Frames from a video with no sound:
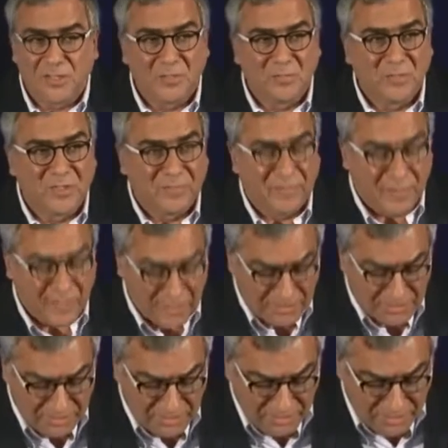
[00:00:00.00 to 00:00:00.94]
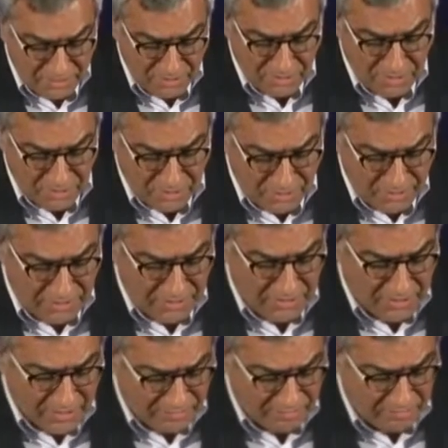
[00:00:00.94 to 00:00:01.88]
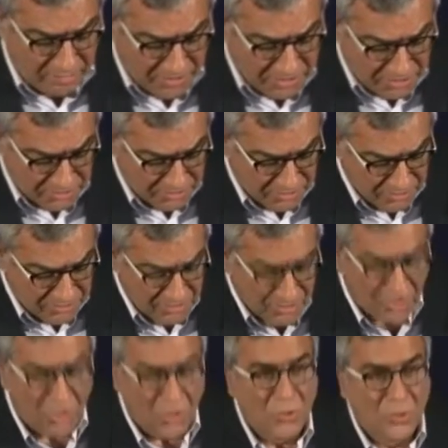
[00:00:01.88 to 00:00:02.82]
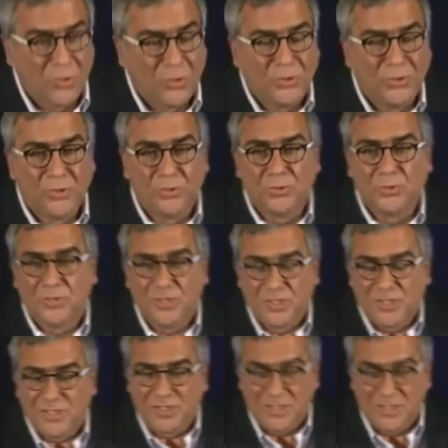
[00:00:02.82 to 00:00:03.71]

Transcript: Kingdom, in fact, there are enough patients who use